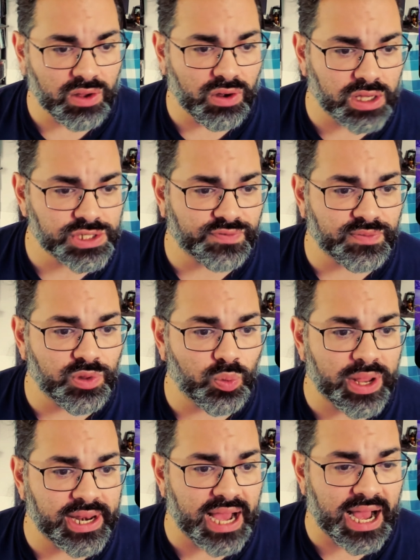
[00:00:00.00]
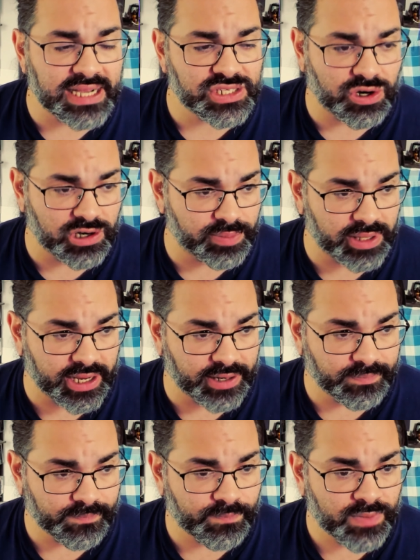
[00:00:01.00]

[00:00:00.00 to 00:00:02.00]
Also, from when I started playing,